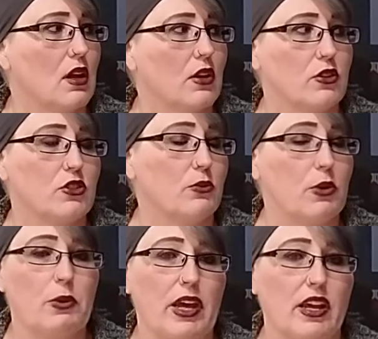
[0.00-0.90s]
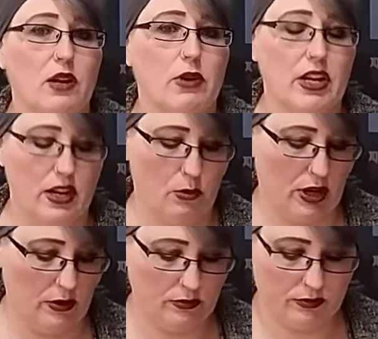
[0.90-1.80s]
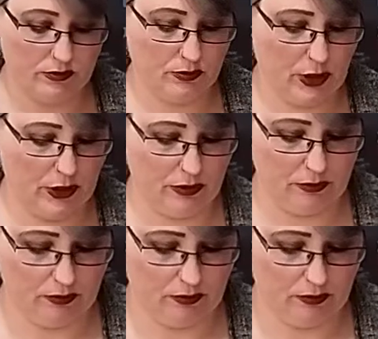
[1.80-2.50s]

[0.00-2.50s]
You shouldn't be paying anybody any money, period.